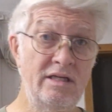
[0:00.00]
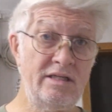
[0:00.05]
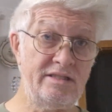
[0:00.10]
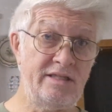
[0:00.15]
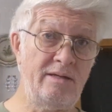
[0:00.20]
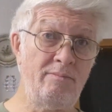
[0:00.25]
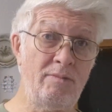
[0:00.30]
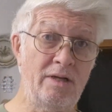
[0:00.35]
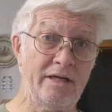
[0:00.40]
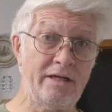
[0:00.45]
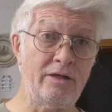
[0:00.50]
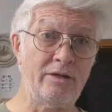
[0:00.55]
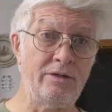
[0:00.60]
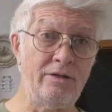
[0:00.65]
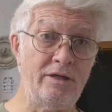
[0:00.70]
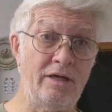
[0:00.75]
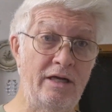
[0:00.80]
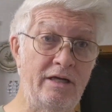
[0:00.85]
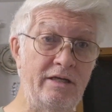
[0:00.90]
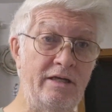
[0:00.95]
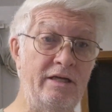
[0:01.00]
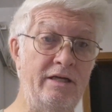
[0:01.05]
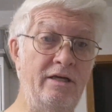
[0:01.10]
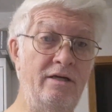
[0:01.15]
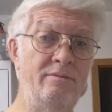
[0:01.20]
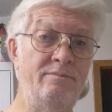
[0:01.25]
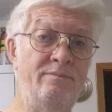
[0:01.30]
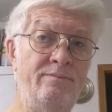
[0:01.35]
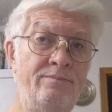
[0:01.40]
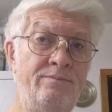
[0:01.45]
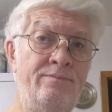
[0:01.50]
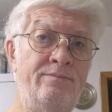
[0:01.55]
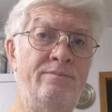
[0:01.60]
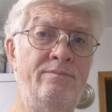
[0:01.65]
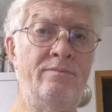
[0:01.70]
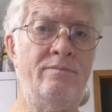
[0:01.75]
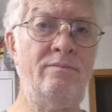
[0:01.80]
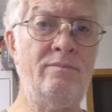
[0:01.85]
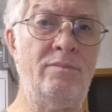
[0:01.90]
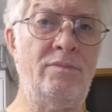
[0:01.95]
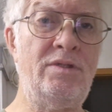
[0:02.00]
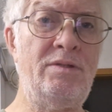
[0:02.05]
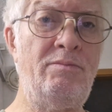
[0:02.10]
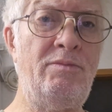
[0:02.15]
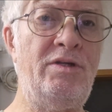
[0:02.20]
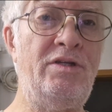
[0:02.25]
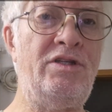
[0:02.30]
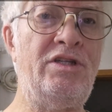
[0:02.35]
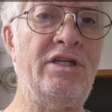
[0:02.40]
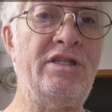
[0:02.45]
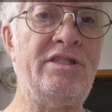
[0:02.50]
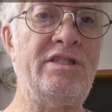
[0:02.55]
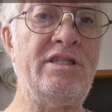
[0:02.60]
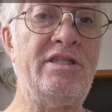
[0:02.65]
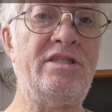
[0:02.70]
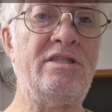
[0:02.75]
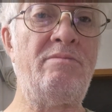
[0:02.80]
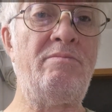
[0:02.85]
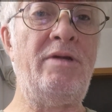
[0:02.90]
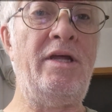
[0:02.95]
Seemed like a good idea. Just a